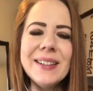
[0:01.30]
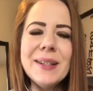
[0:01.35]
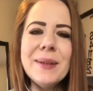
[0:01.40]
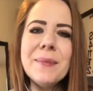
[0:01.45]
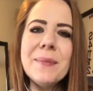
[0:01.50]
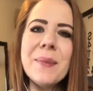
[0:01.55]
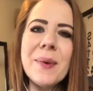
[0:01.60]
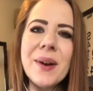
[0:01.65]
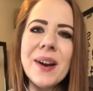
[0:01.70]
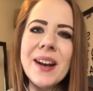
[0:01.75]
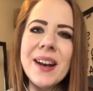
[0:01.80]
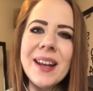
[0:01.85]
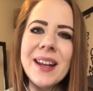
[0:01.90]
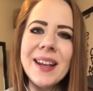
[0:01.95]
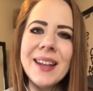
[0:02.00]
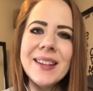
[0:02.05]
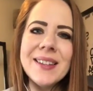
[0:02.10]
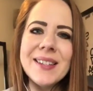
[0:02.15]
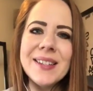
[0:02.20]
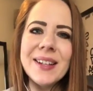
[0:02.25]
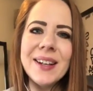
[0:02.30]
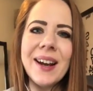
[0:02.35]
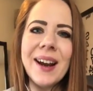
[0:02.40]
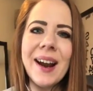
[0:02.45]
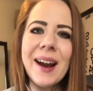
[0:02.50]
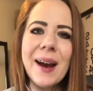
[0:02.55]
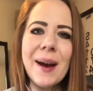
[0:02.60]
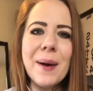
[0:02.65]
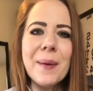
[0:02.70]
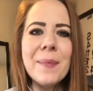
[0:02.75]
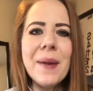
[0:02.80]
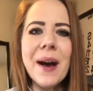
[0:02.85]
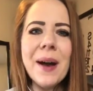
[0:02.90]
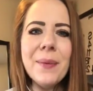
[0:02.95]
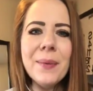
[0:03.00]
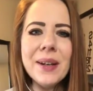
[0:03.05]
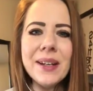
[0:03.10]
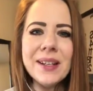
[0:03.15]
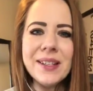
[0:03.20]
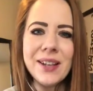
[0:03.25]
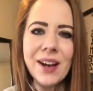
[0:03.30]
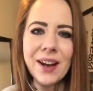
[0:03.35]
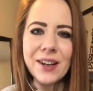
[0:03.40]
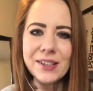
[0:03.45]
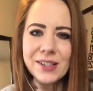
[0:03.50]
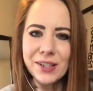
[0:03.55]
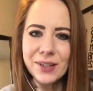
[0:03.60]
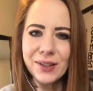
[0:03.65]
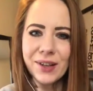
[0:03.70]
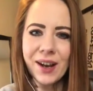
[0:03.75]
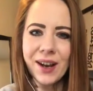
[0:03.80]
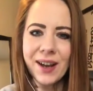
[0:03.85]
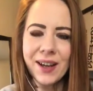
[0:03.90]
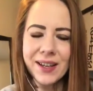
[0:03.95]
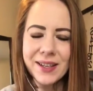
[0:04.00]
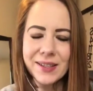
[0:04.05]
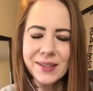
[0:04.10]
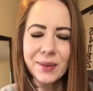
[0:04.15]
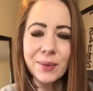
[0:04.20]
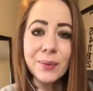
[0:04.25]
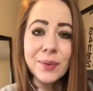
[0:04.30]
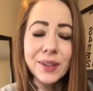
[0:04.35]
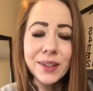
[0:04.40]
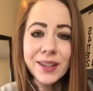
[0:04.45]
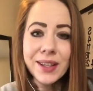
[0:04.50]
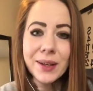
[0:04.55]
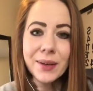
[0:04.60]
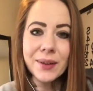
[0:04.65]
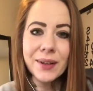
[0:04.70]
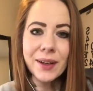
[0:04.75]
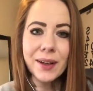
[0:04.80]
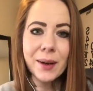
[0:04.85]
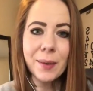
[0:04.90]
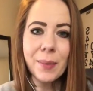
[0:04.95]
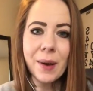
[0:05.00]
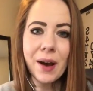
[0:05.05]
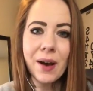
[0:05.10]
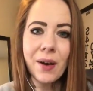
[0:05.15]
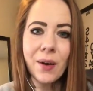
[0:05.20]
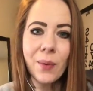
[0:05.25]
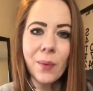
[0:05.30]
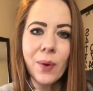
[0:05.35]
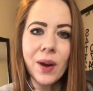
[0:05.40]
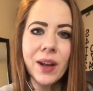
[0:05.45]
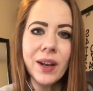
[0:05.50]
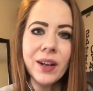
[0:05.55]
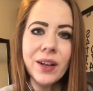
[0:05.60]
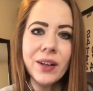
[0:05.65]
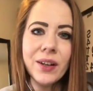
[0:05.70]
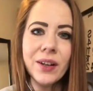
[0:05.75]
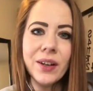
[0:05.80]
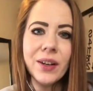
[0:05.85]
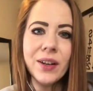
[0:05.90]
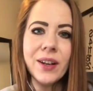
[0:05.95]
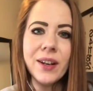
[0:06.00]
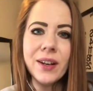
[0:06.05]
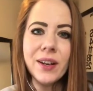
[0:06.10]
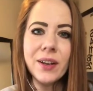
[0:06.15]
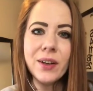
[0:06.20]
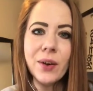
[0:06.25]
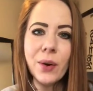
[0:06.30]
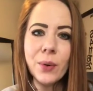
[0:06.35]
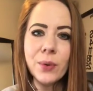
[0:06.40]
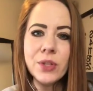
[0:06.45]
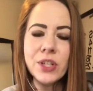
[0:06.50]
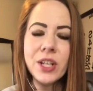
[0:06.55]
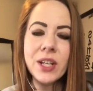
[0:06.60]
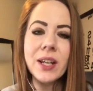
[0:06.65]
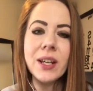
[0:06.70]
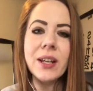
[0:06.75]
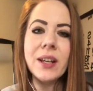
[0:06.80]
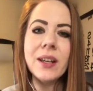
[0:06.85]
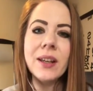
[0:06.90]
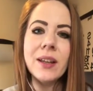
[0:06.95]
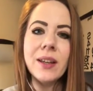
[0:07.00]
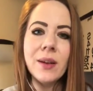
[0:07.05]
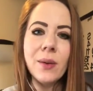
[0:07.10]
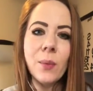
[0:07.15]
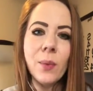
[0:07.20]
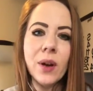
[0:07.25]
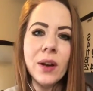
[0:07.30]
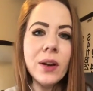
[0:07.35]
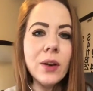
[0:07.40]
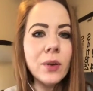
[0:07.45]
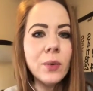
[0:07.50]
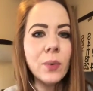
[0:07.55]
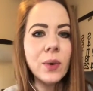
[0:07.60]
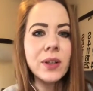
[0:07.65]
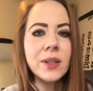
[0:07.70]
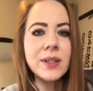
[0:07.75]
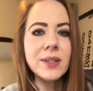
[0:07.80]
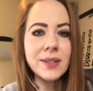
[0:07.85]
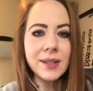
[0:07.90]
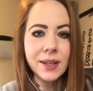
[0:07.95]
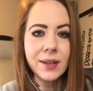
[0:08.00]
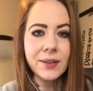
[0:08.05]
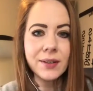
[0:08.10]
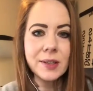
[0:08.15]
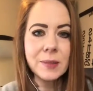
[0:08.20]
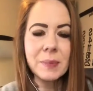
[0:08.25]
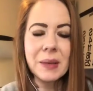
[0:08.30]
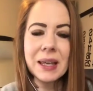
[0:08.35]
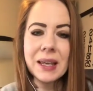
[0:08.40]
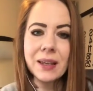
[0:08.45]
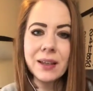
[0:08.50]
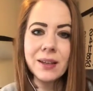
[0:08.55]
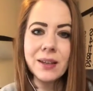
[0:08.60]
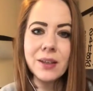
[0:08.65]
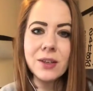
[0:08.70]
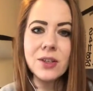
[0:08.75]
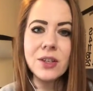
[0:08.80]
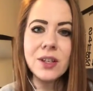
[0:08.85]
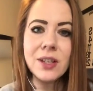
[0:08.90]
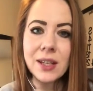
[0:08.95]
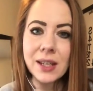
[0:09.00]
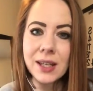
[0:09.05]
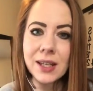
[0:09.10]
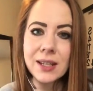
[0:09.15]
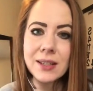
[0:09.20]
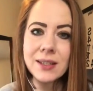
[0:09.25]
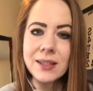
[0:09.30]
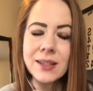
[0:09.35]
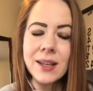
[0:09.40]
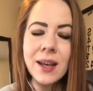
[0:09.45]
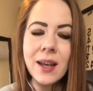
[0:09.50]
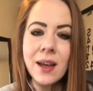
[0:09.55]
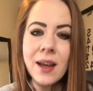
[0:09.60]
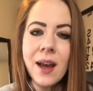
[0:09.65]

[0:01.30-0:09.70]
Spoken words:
Good morning, Instagram. I want to talk to you guys really quick about what a good coaching one-on-one sales page needs.